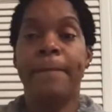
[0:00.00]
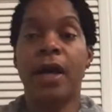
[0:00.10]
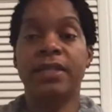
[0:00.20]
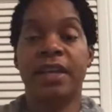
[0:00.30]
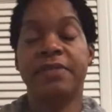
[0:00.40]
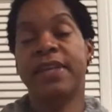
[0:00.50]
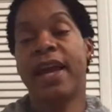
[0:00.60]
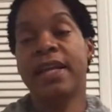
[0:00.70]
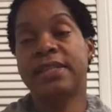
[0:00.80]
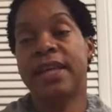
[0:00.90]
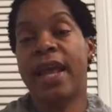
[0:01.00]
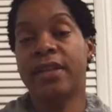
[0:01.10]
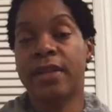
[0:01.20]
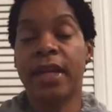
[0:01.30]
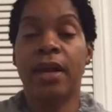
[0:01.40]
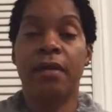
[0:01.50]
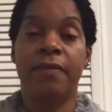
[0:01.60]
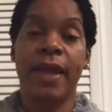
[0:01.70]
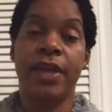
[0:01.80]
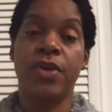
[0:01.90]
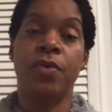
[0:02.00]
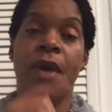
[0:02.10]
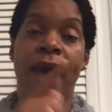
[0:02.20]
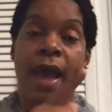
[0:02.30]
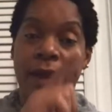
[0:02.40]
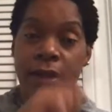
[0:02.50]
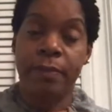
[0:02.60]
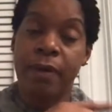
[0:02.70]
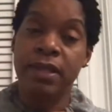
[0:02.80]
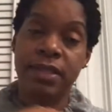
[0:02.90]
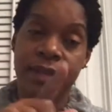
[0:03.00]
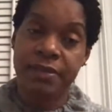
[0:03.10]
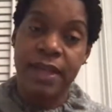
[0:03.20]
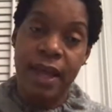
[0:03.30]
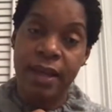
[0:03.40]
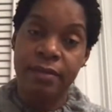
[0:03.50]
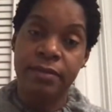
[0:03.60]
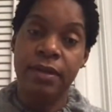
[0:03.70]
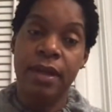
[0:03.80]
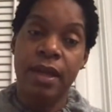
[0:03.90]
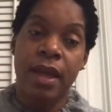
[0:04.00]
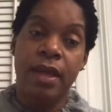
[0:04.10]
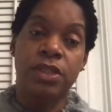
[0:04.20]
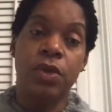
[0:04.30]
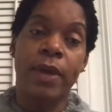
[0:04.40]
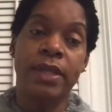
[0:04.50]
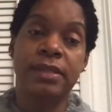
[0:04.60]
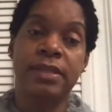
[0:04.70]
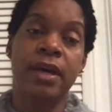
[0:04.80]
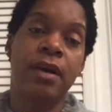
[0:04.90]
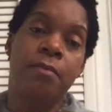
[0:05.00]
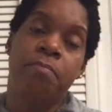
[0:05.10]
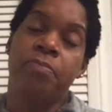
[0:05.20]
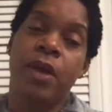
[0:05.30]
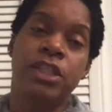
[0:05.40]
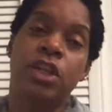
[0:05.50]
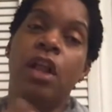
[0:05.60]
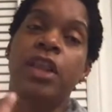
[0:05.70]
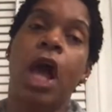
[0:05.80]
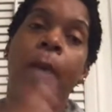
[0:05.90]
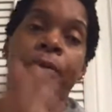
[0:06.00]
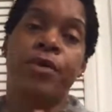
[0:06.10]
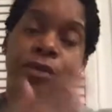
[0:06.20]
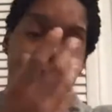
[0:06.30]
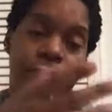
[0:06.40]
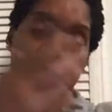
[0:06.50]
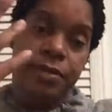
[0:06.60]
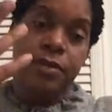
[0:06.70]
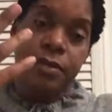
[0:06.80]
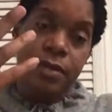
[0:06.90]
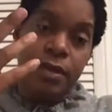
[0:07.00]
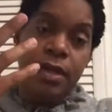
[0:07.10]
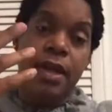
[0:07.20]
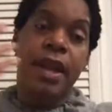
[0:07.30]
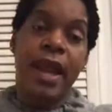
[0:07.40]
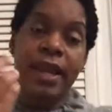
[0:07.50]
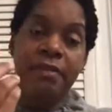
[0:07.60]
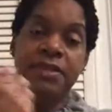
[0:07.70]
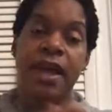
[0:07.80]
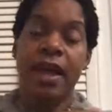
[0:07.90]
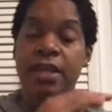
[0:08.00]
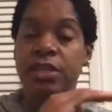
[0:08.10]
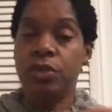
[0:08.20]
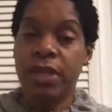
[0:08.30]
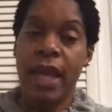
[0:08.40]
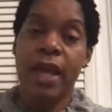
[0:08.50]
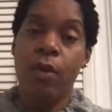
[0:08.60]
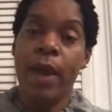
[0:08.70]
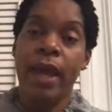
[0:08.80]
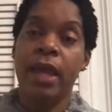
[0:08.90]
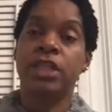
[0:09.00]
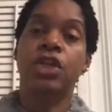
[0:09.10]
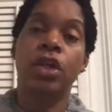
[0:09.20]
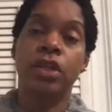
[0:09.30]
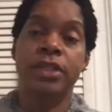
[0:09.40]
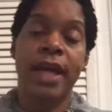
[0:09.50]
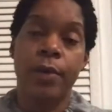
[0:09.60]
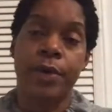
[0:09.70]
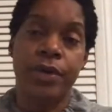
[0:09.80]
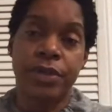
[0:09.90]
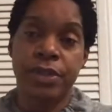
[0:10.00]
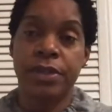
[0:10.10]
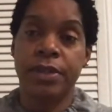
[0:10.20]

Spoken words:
Positive signs, I like to think of like you add the positive sign. So it's all the uppers. Negative signs you take away, it's all the downers.